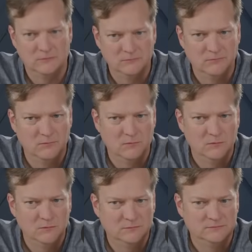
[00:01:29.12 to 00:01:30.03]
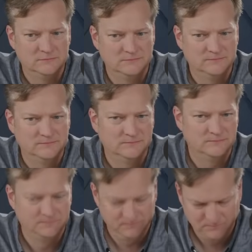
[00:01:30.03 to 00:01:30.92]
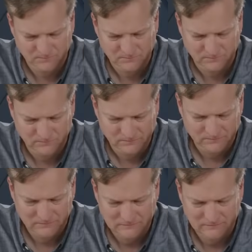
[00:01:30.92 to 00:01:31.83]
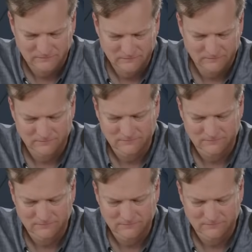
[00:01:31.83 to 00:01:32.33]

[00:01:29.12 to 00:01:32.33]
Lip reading: This person isn't speaking.